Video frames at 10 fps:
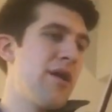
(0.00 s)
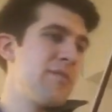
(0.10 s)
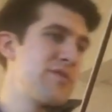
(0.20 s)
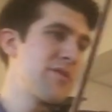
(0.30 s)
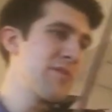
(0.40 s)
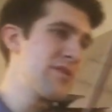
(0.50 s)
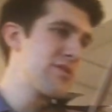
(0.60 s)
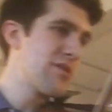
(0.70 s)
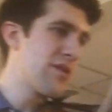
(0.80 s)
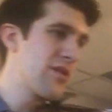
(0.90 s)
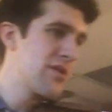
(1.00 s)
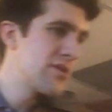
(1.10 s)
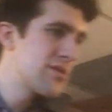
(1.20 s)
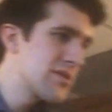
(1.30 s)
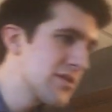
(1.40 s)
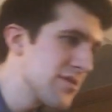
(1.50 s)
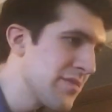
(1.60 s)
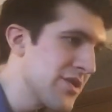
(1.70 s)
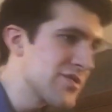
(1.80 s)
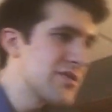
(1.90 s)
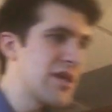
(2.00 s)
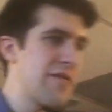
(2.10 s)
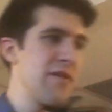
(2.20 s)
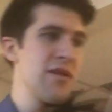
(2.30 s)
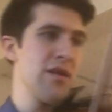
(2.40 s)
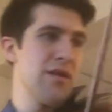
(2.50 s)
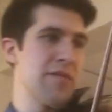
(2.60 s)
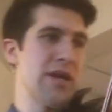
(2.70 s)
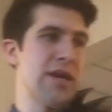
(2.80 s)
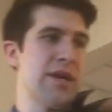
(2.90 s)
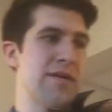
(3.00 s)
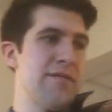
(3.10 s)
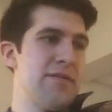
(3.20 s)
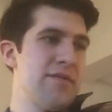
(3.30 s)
So I'm going to start measure 7, and I have